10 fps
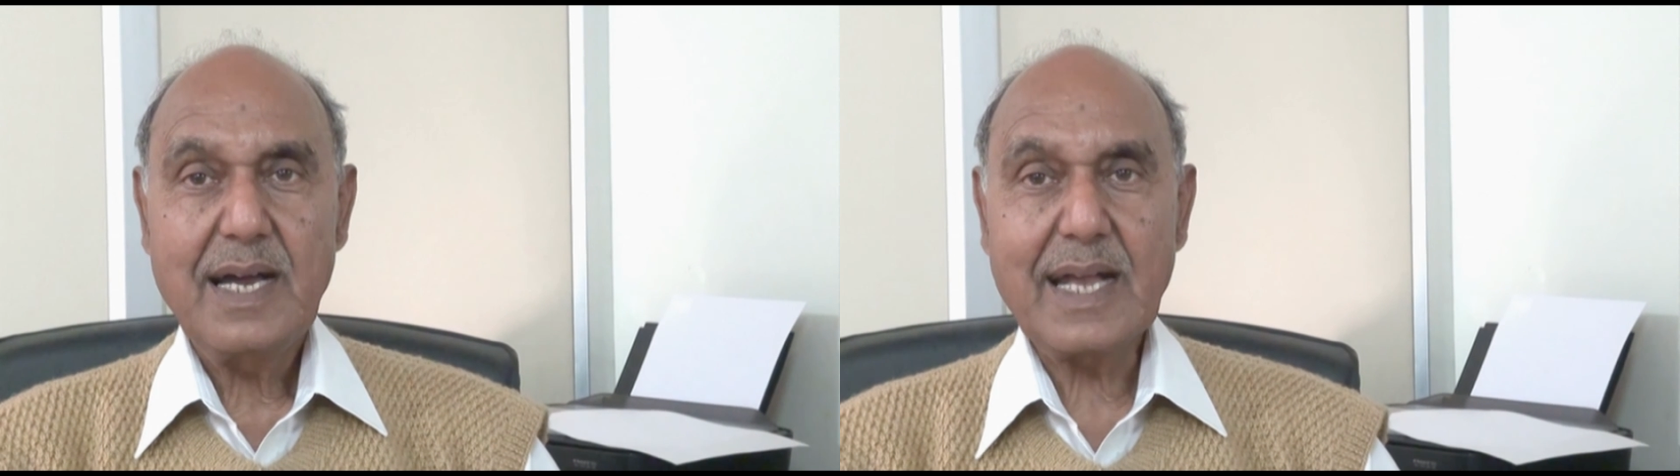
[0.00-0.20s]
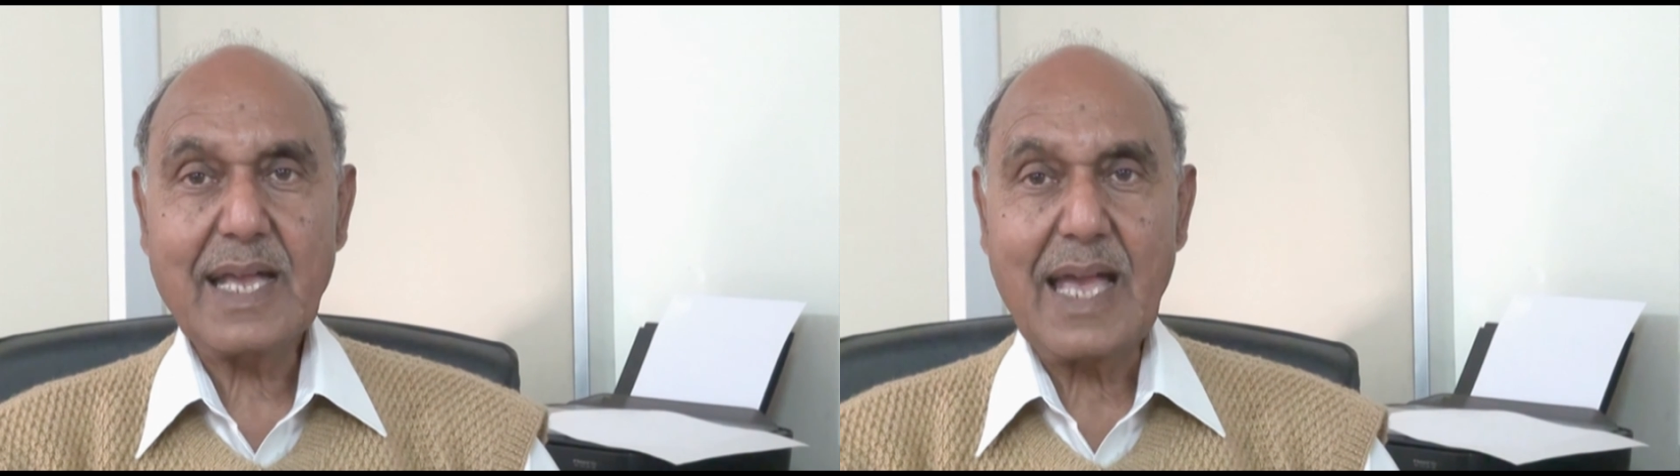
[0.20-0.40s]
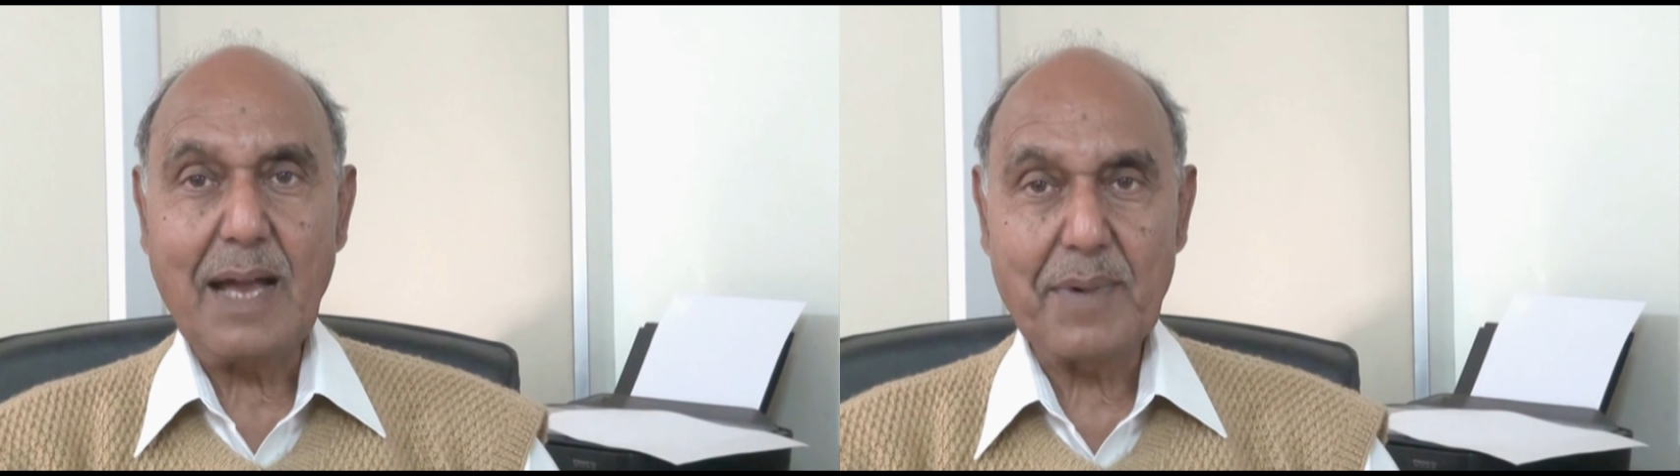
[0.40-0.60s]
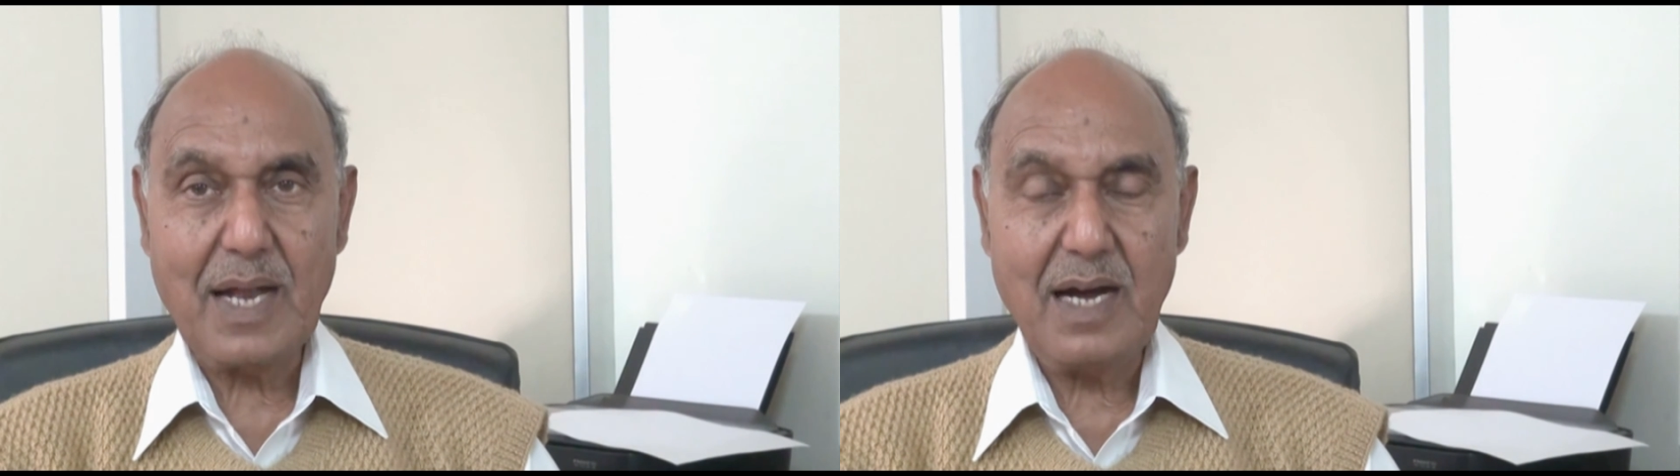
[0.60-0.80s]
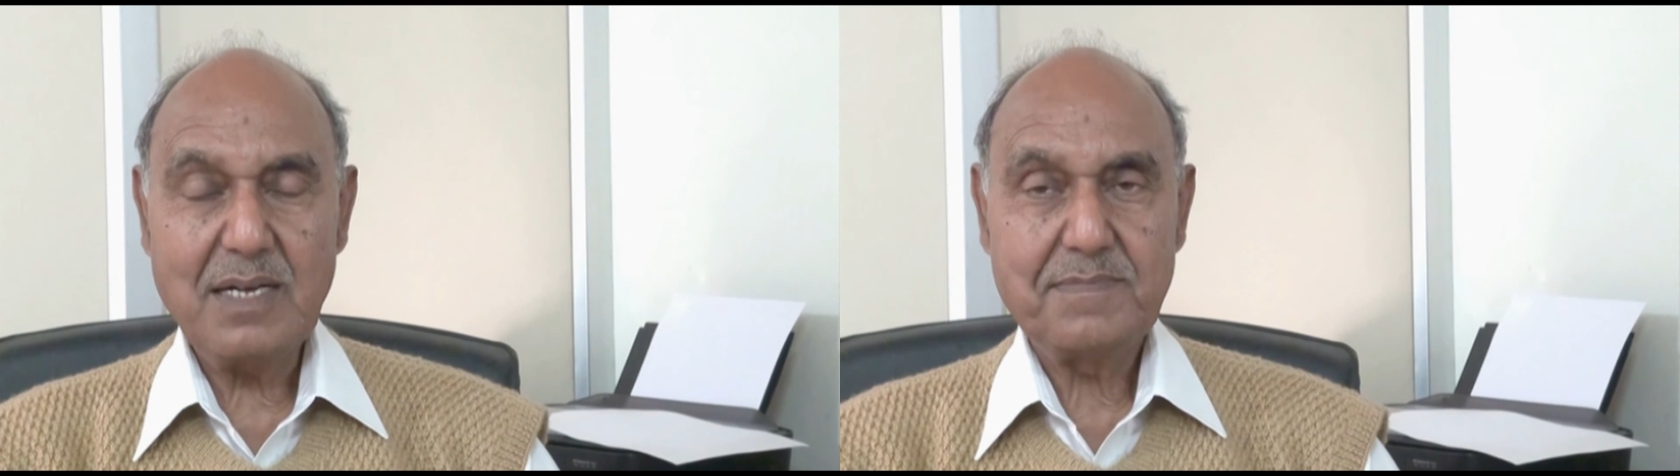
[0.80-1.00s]
a
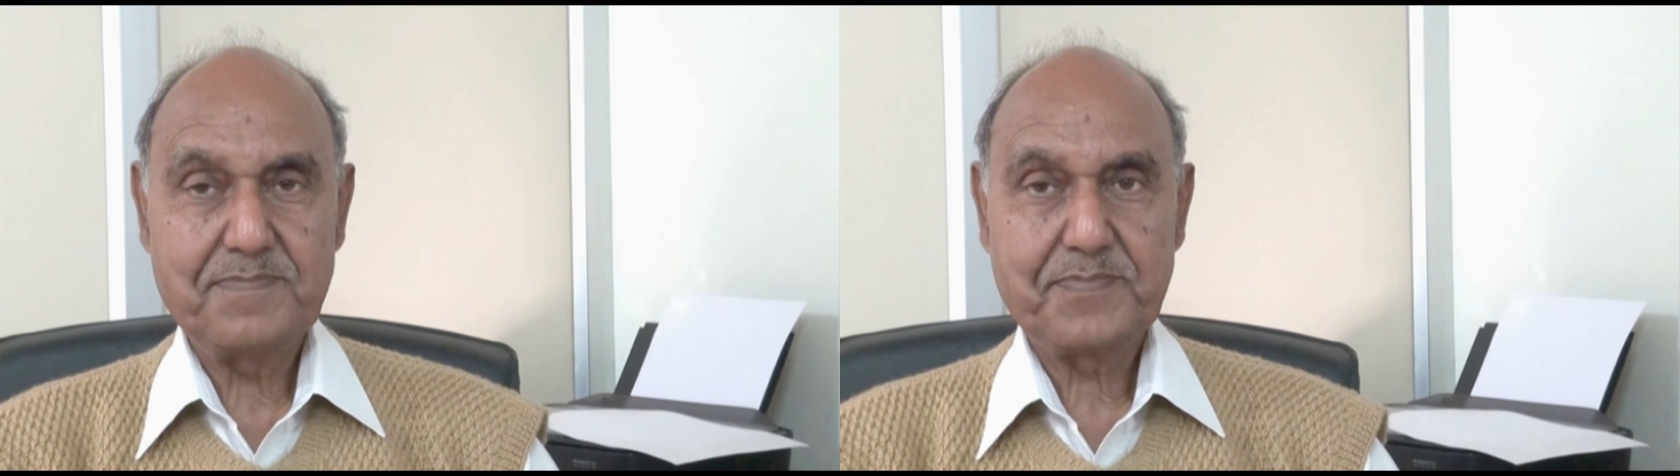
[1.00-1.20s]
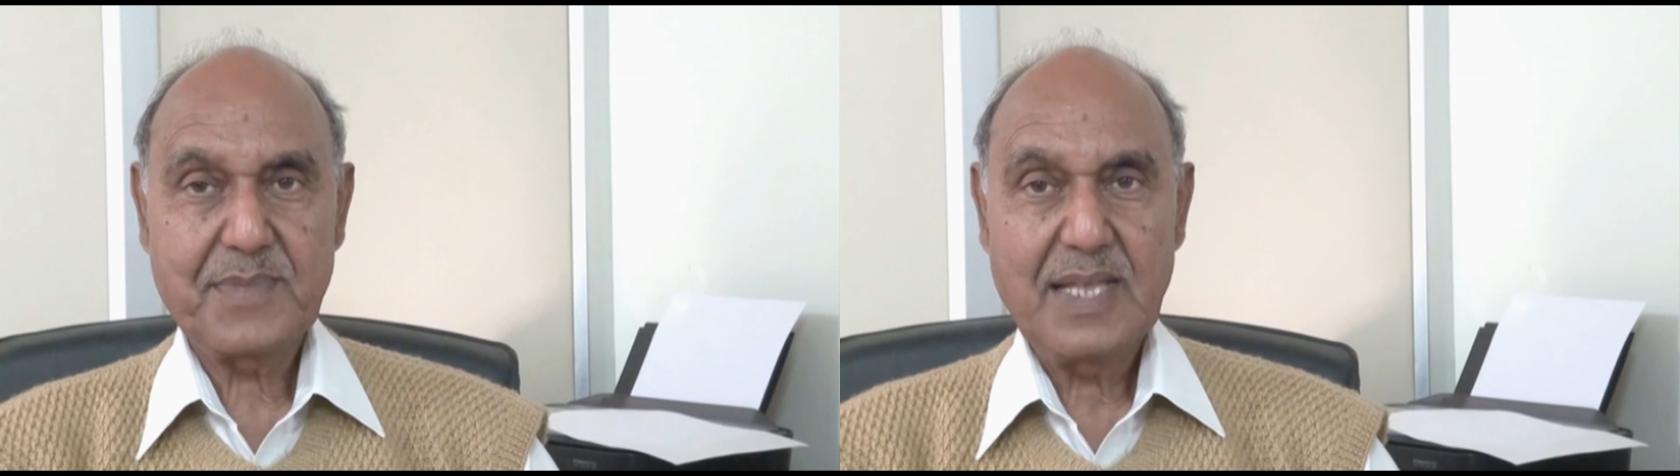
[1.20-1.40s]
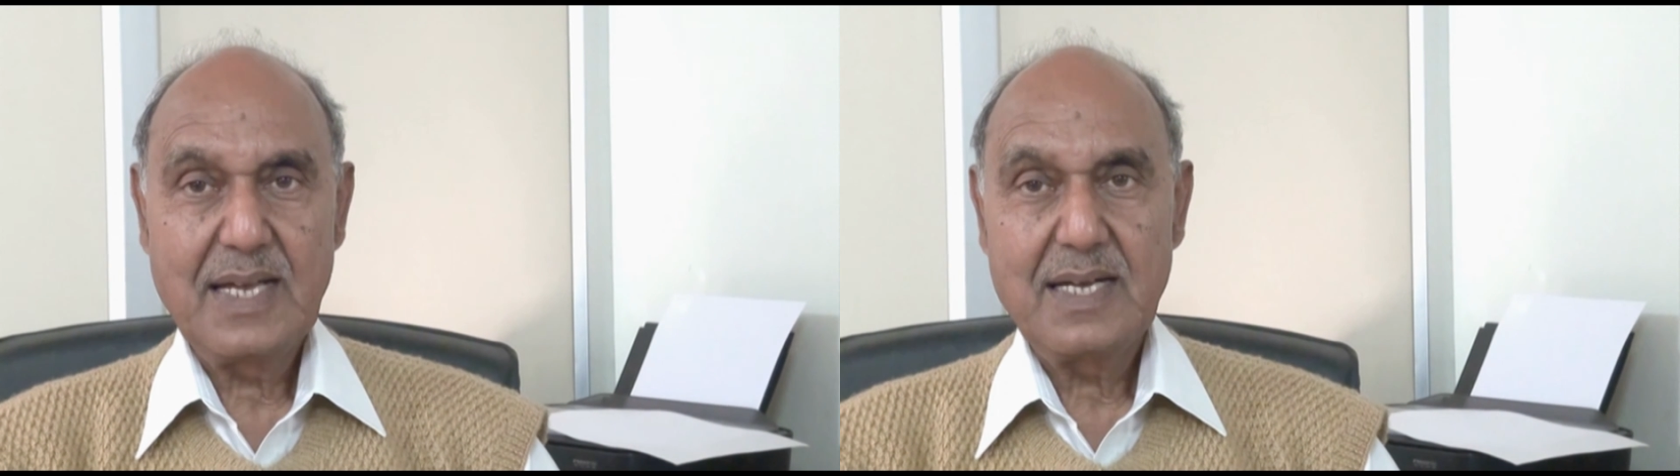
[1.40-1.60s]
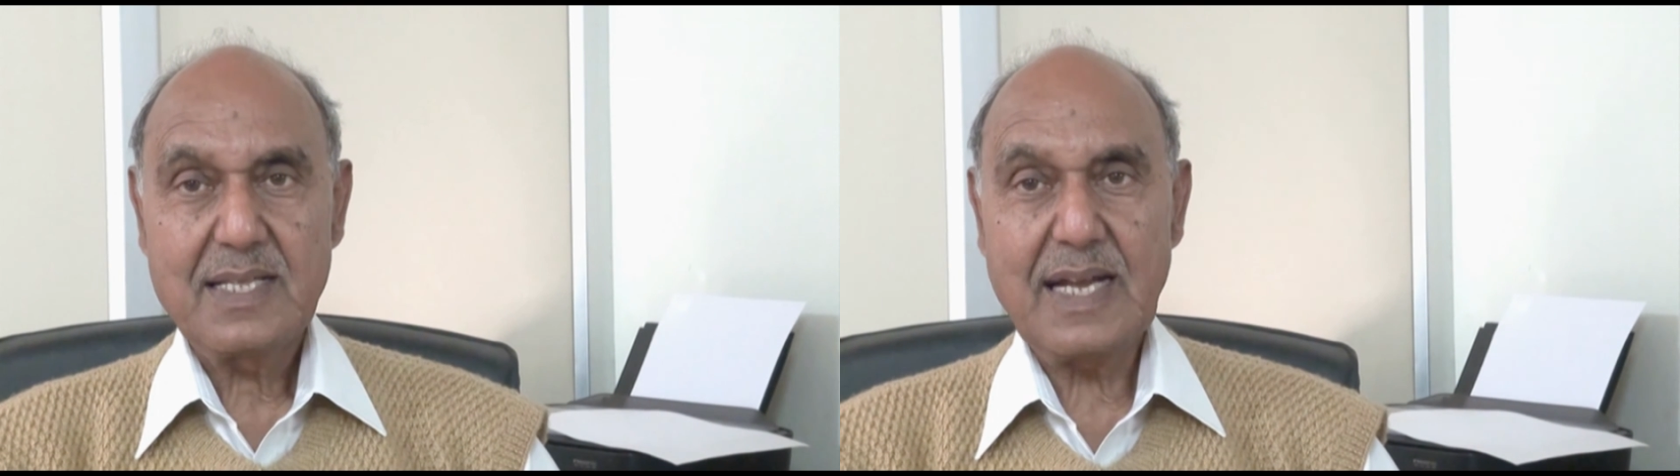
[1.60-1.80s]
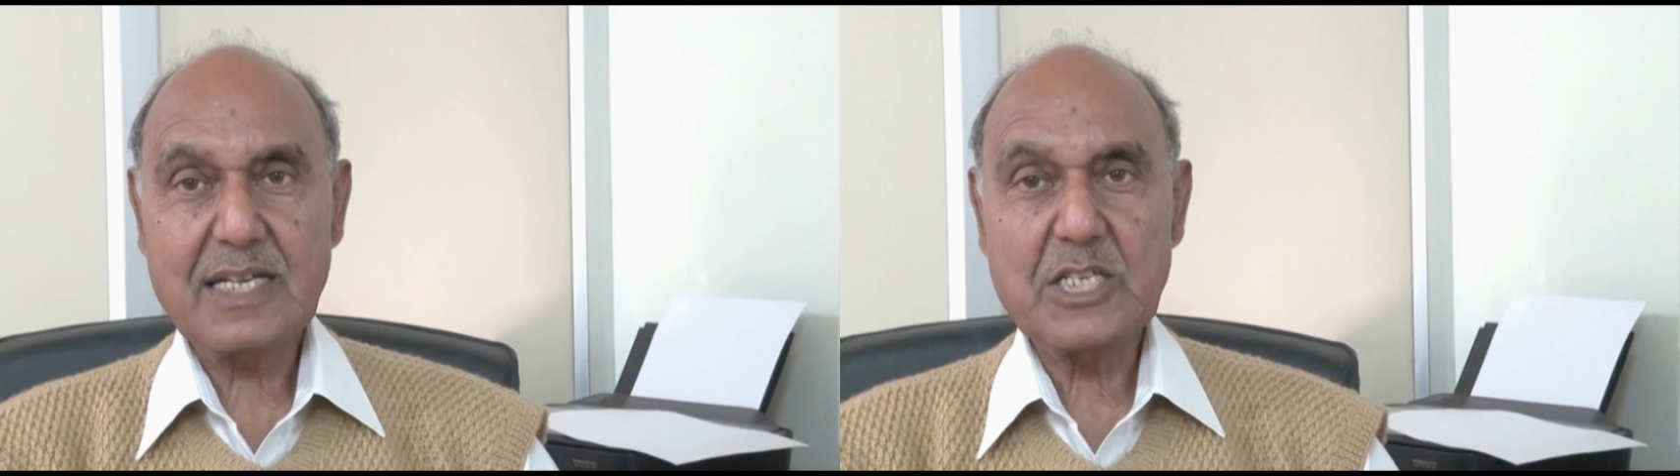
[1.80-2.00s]
camera that